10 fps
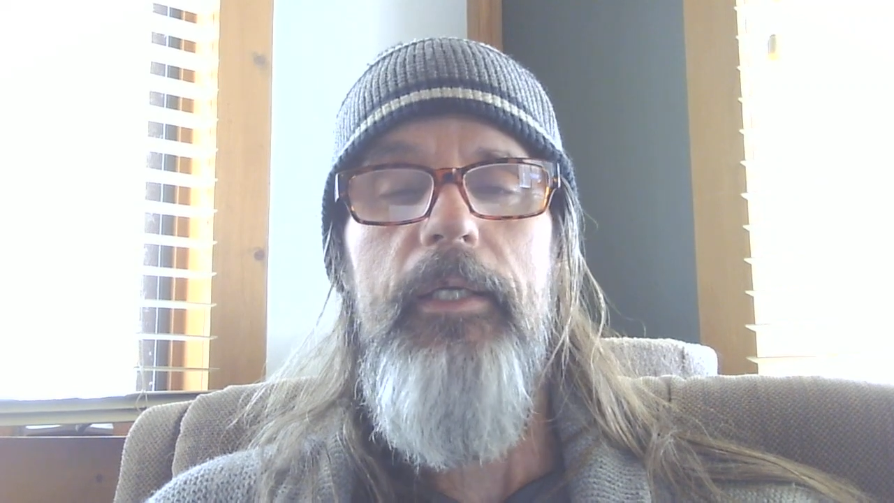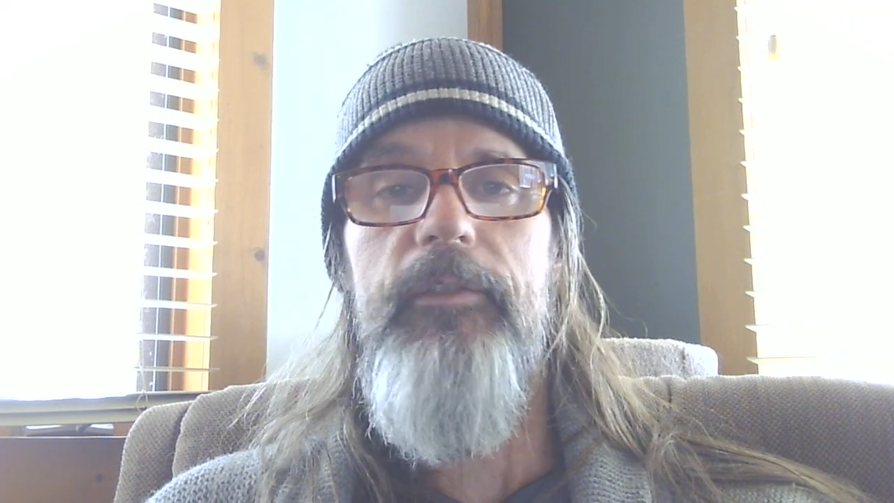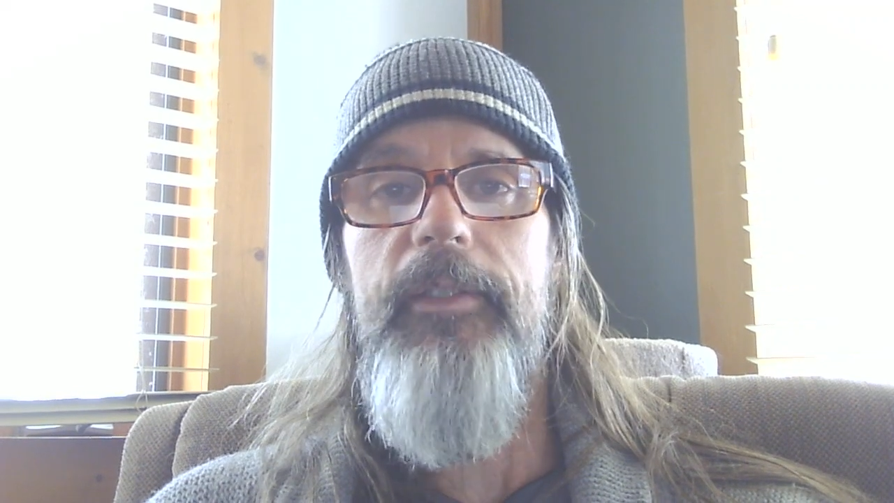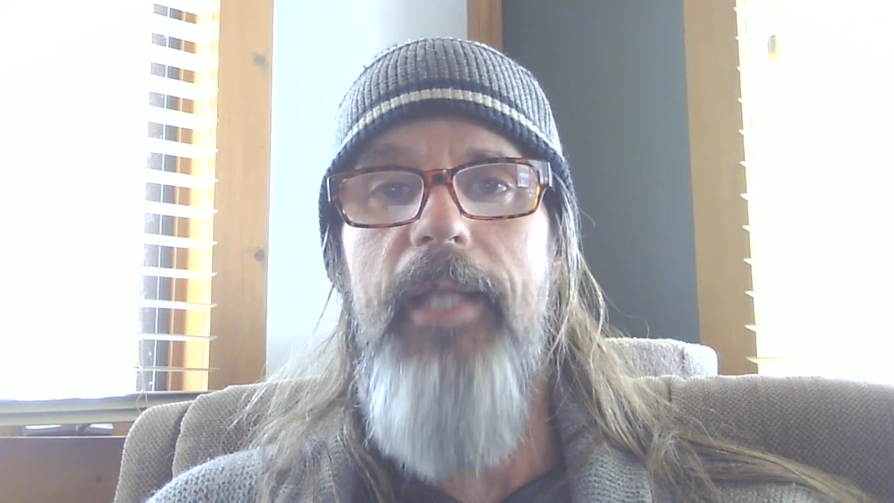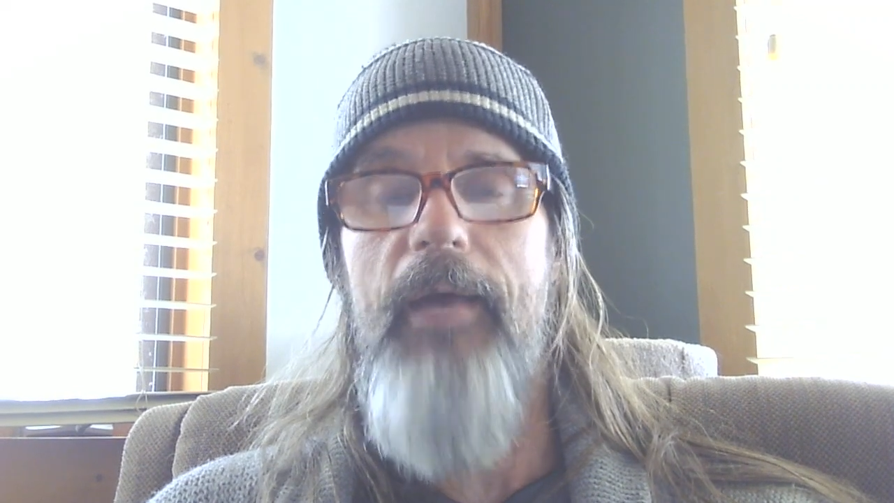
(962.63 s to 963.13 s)

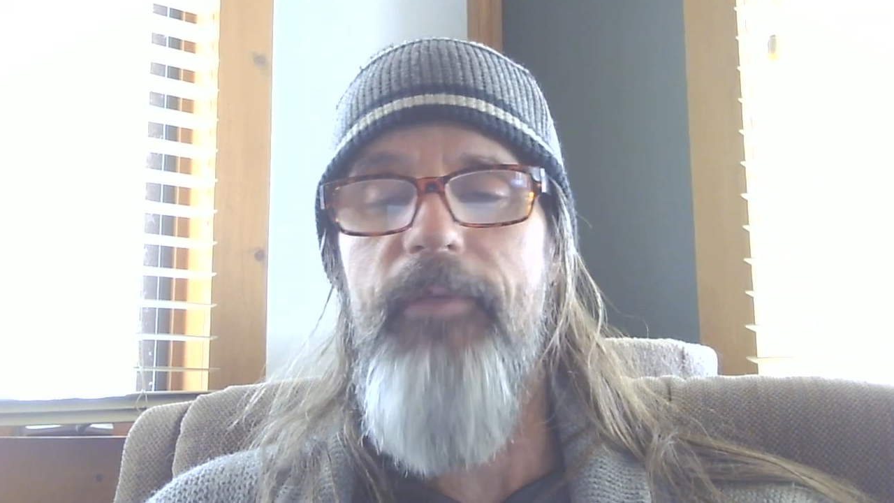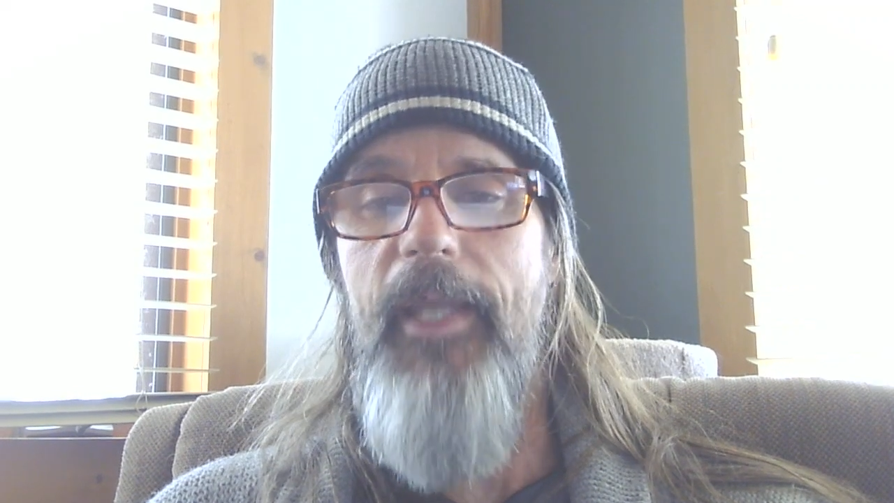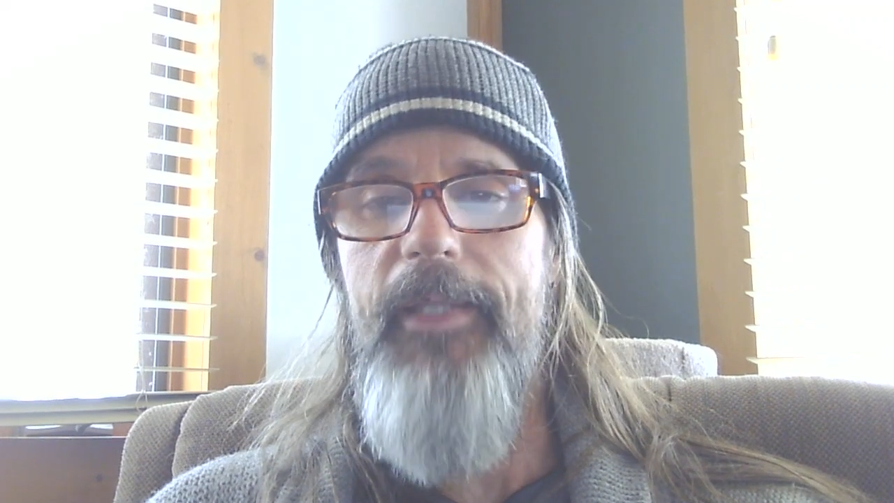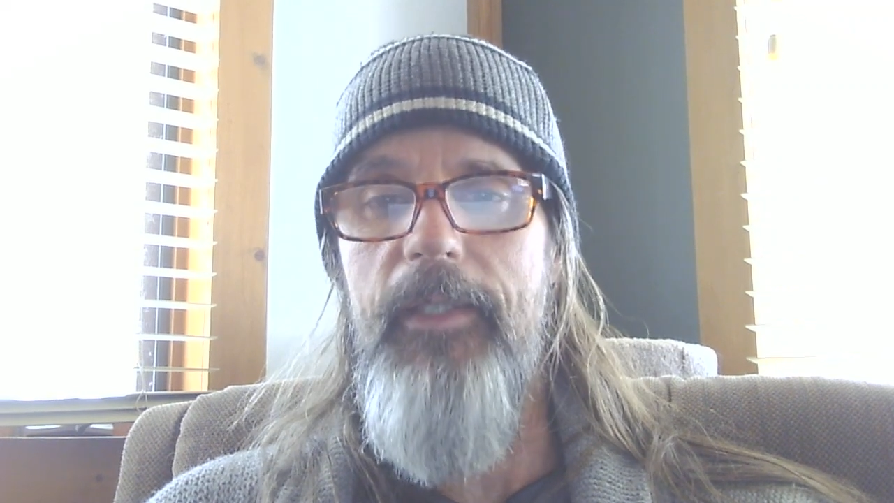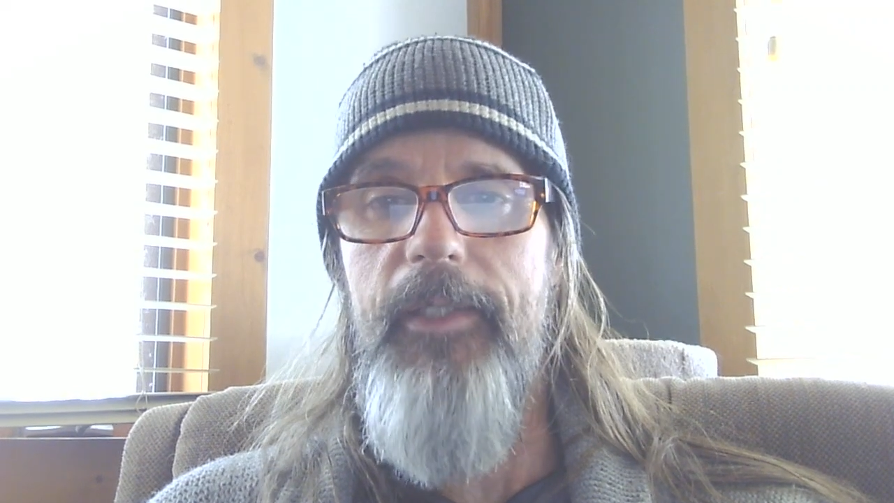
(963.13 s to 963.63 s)
to
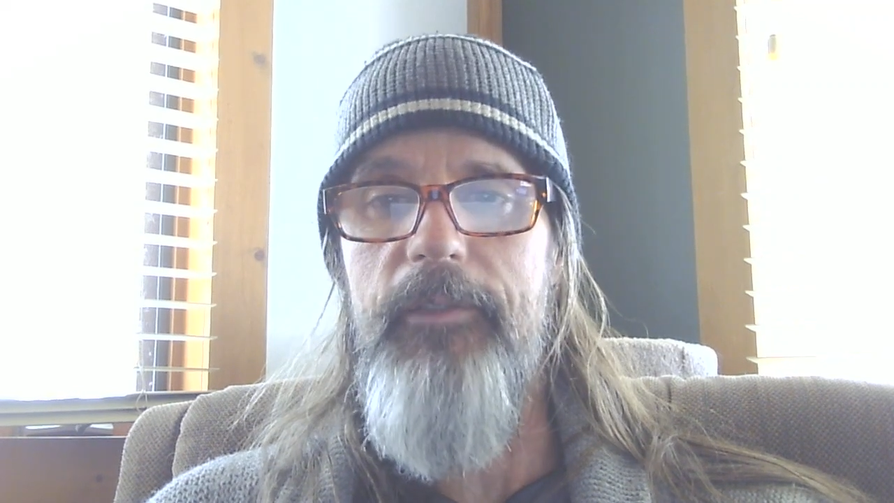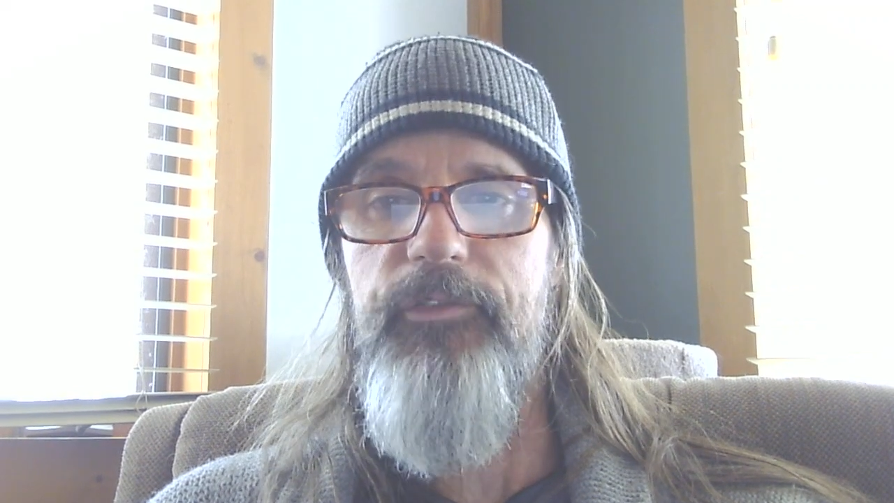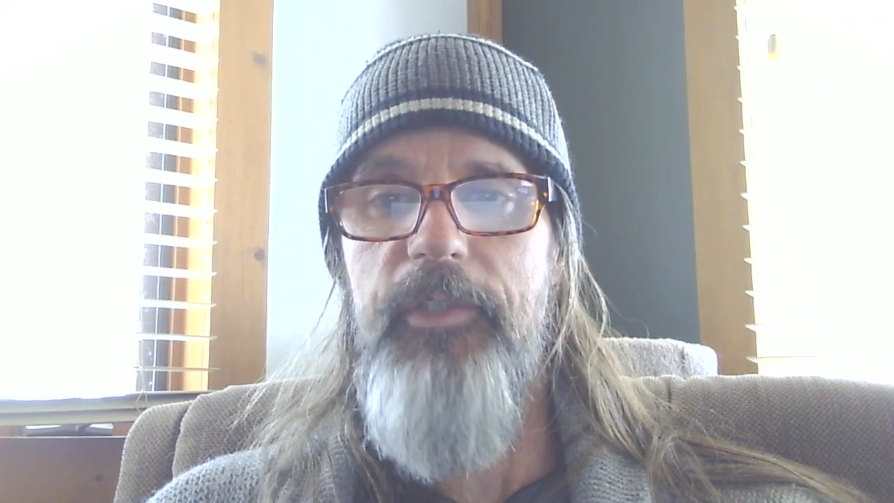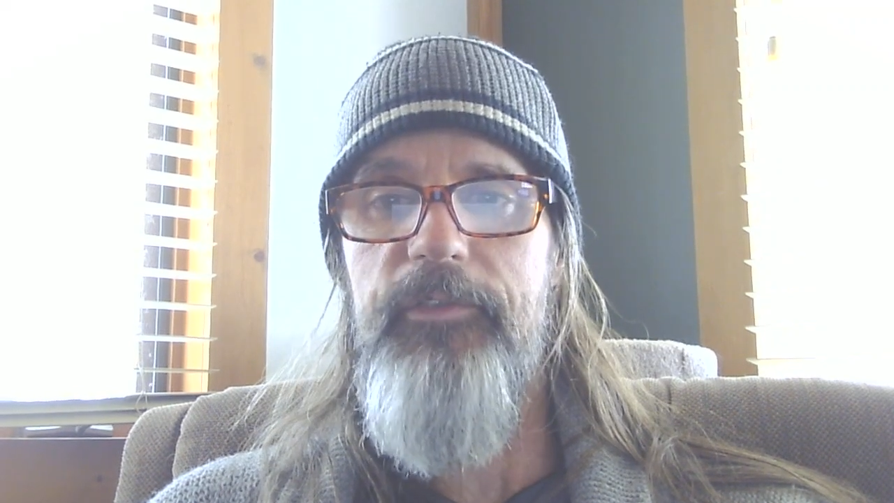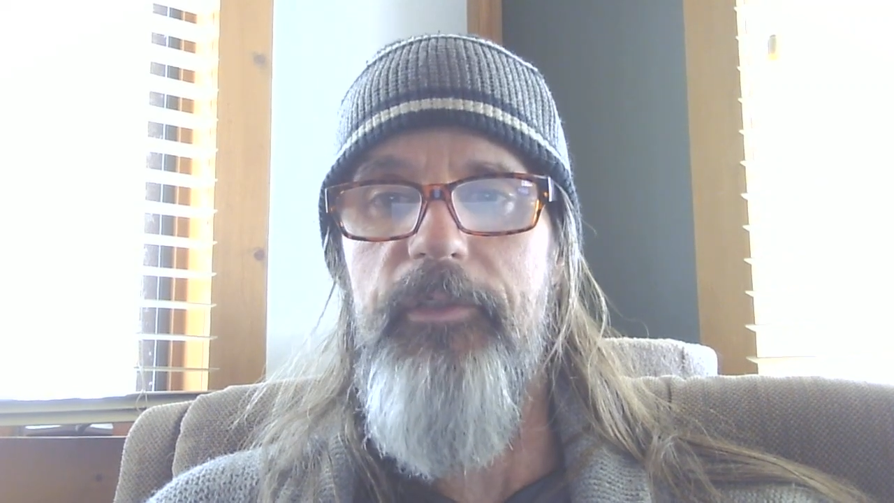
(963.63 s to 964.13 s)
navigate the legal
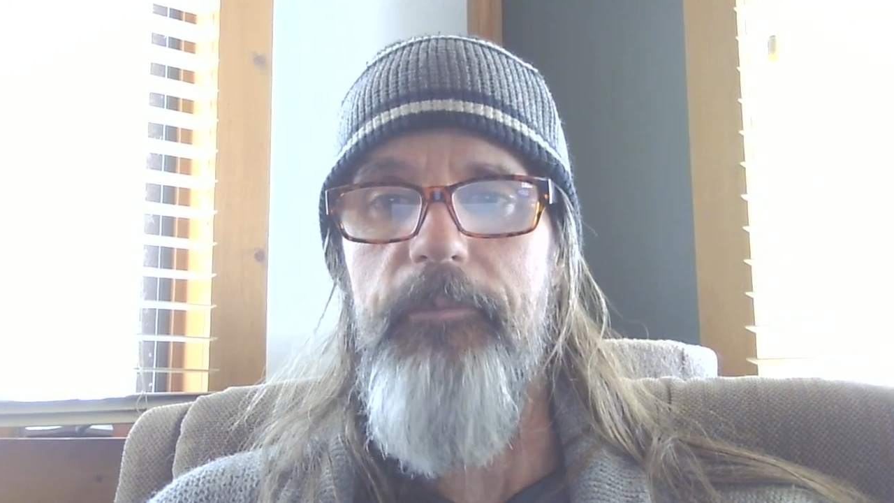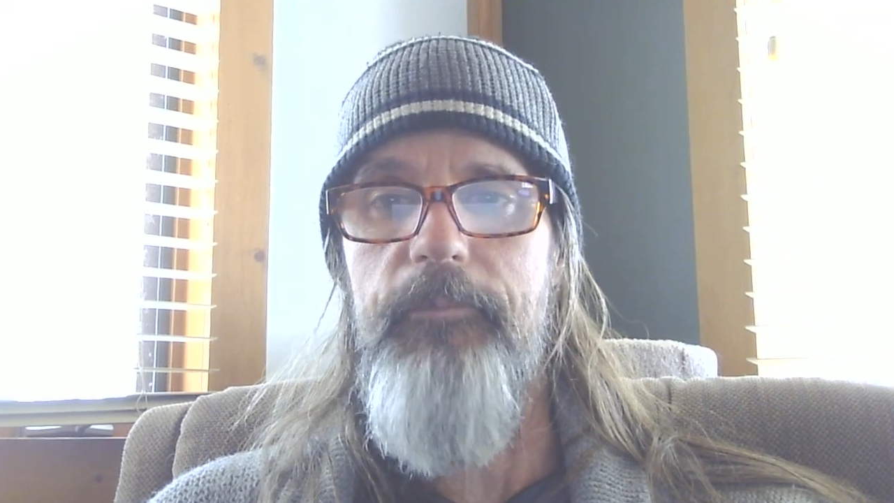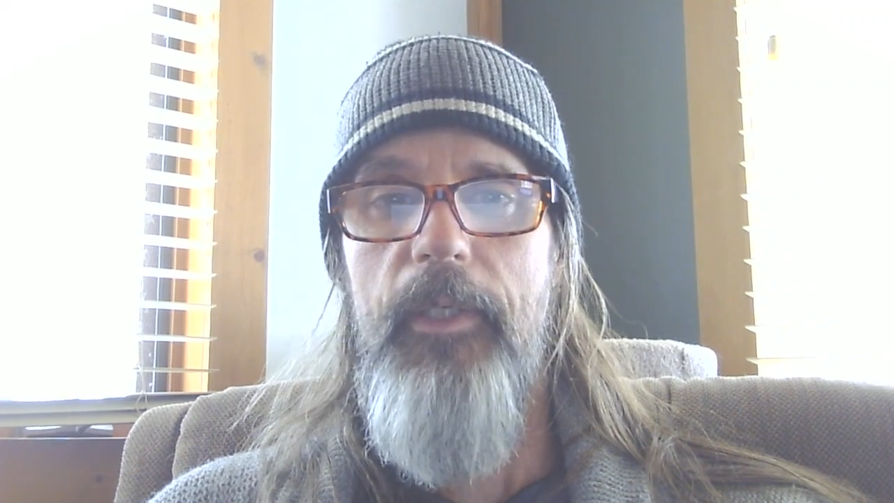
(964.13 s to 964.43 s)
system.